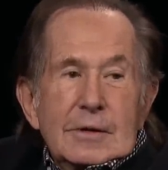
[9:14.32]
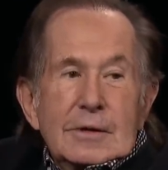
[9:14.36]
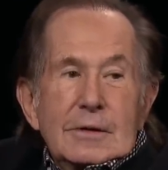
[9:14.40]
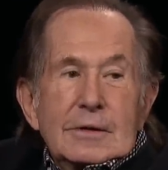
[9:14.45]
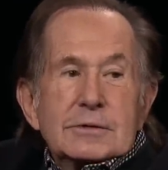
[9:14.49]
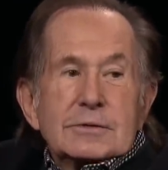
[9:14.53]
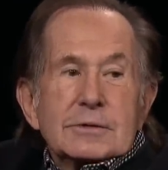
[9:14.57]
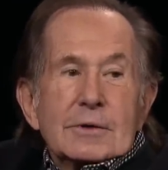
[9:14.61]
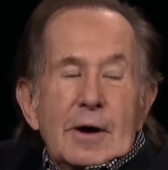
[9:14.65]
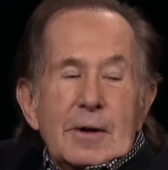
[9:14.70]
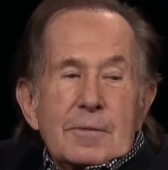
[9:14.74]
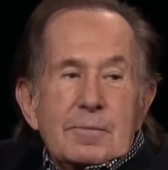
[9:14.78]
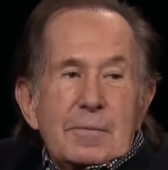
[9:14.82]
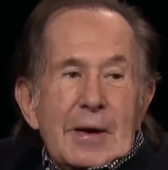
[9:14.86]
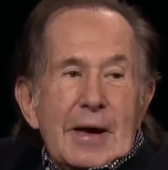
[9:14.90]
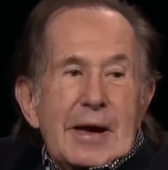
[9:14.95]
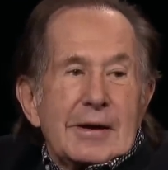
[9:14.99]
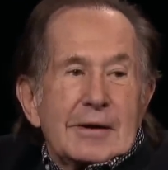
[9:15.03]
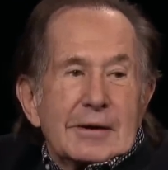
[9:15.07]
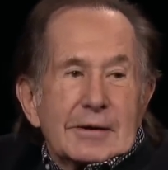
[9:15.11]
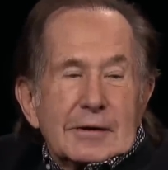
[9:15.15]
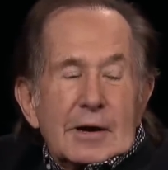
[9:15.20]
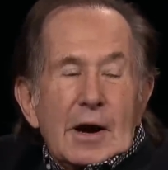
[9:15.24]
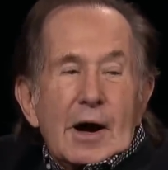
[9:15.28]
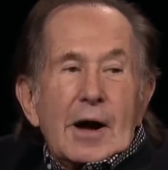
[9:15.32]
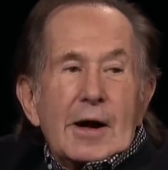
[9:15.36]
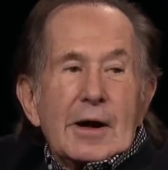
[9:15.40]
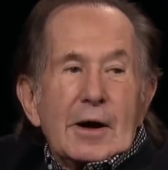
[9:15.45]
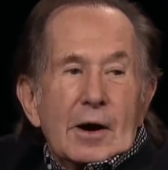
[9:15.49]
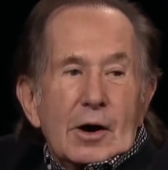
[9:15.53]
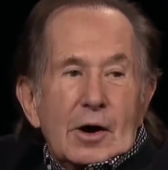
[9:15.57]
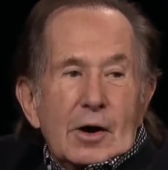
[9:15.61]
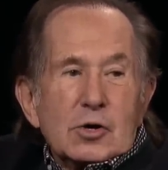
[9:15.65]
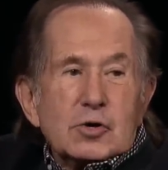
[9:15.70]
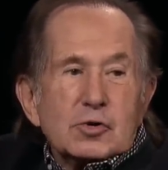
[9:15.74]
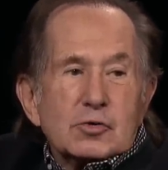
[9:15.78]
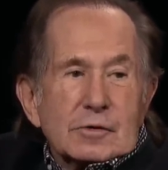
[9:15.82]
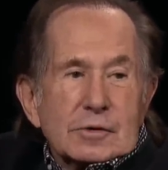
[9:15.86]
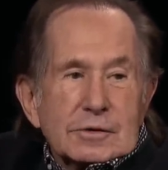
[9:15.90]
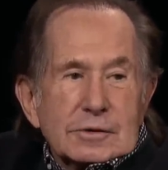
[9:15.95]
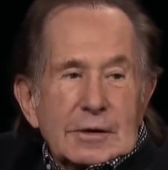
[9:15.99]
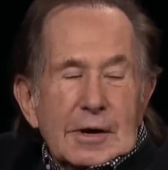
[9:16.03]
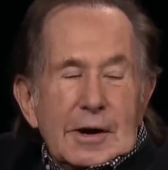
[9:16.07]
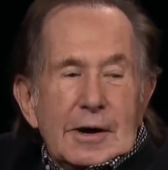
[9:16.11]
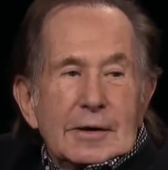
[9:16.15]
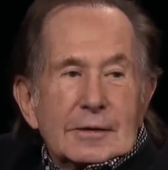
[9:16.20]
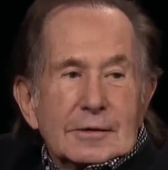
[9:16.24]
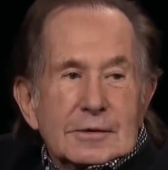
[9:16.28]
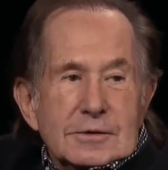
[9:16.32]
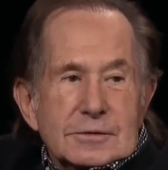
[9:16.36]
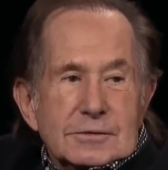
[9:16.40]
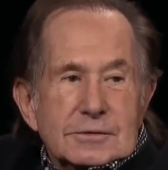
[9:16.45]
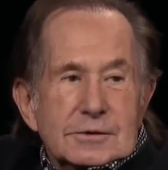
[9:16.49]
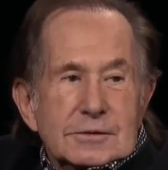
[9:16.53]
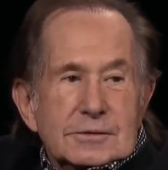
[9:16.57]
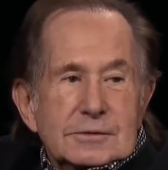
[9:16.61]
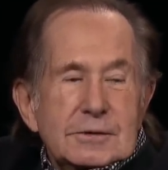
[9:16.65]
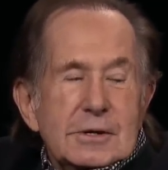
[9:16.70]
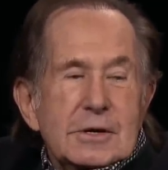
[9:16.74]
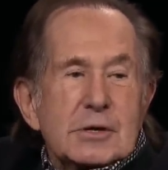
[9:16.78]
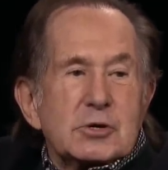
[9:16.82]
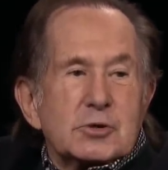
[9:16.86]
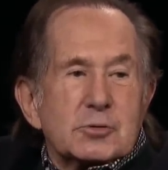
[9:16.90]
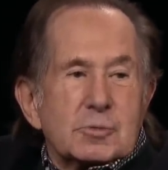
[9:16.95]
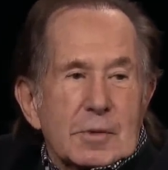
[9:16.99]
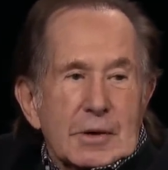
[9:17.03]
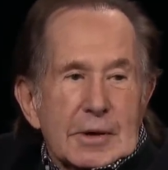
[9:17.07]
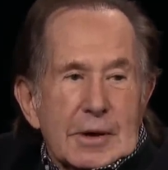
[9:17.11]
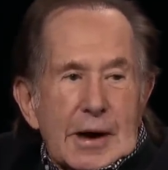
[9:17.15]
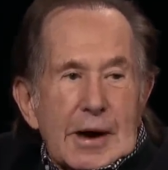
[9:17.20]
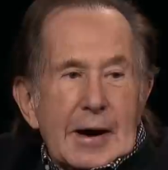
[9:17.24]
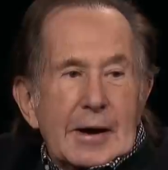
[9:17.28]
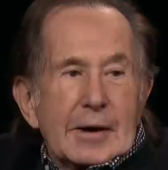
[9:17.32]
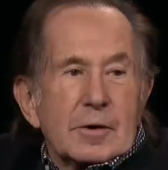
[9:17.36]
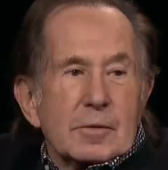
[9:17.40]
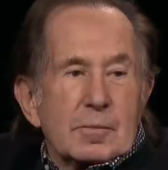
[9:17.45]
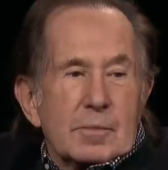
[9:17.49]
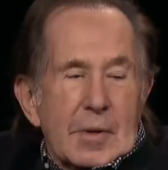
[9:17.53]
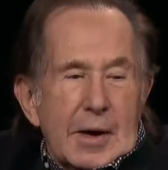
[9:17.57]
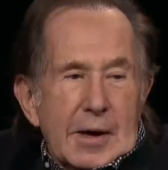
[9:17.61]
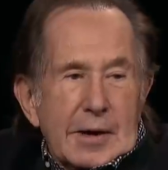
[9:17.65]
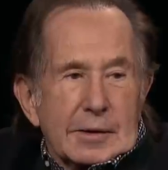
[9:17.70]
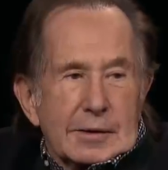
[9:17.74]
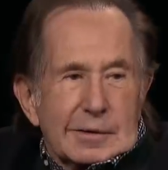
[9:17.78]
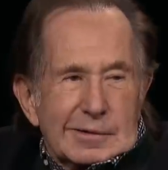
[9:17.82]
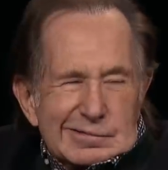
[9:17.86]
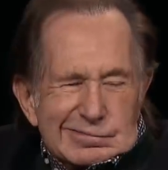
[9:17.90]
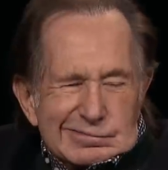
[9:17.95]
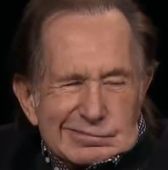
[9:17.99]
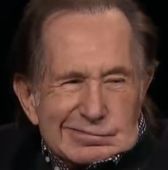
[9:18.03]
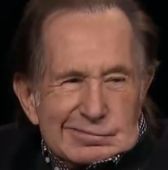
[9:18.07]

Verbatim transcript: So I paid a guy $100 to teach me how to make.